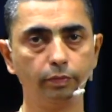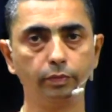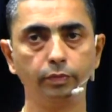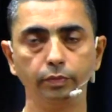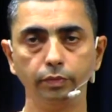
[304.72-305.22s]

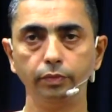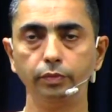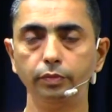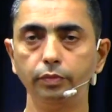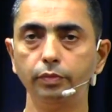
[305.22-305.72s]

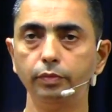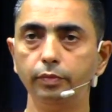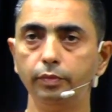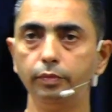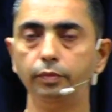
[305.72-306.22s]

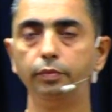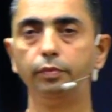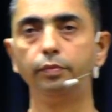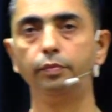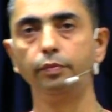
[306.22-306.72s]

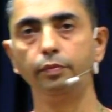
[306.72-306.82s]
Nothing is said.